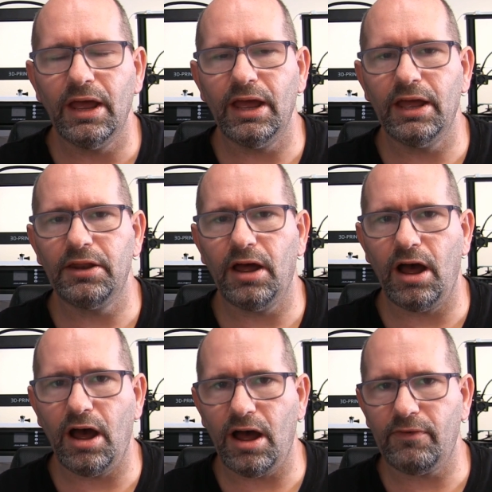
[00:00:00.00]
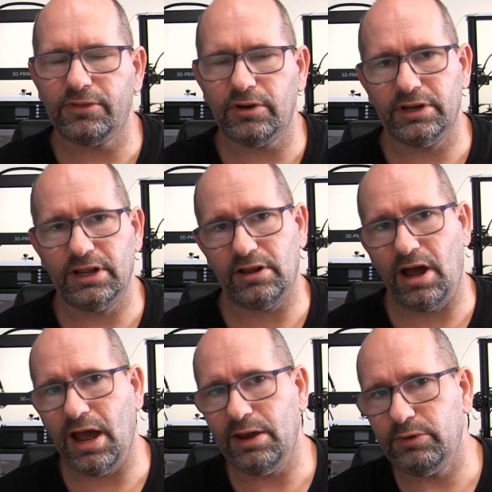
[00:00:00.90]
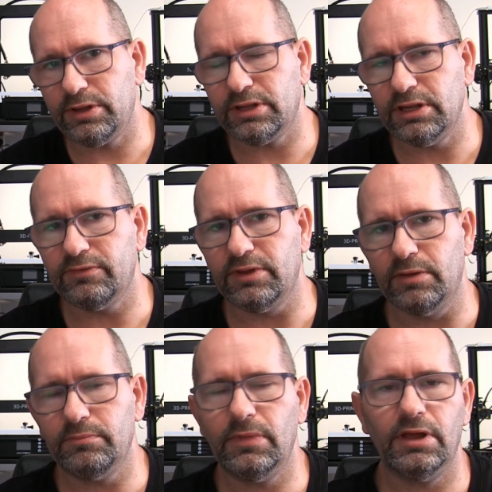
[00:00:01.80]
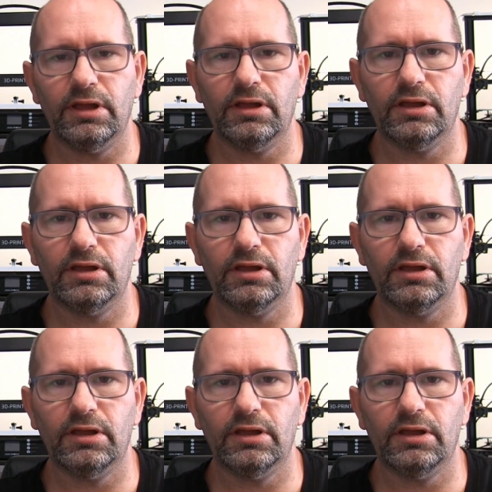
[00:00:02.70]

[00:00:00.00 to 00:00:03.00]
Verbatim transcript: And after that I received them, uh,